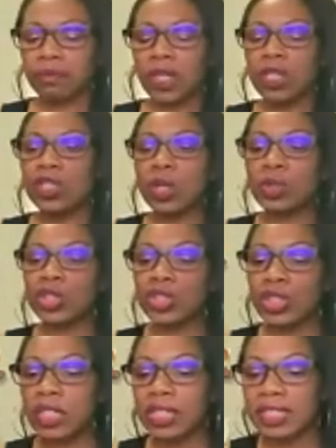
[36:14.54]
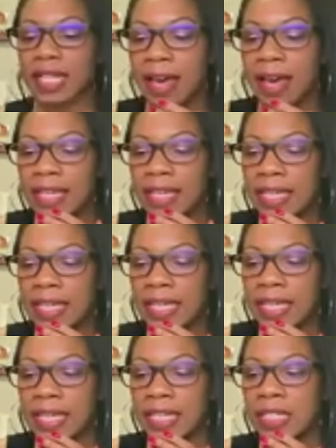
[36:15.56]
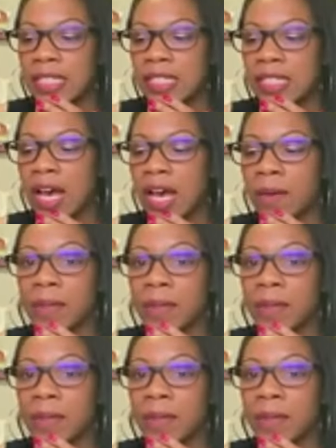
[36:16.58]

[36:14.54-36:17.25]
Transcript: so sugar daddy is um,